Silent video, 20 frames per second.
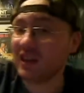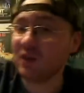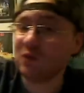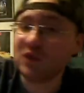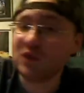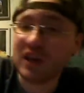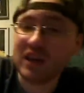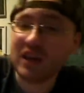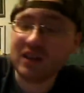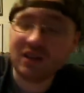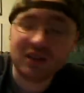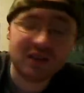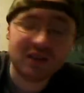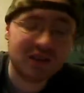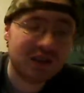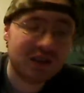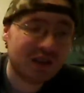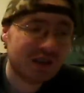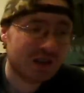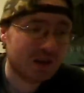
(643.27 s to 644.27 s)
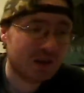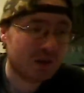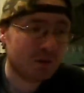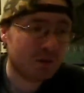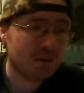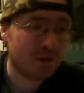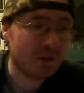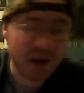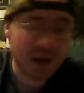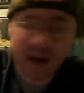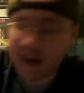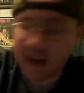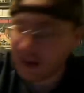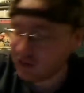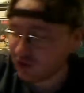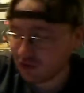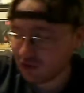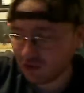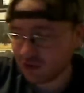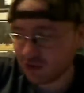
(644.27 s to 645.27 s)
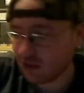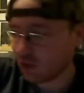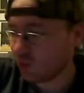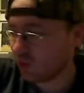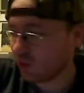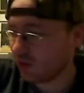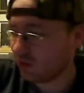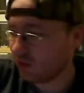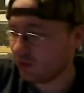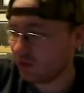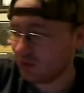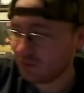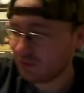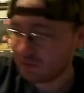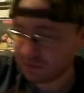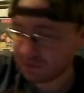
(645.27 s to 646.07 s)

entertaining, fun action sequence.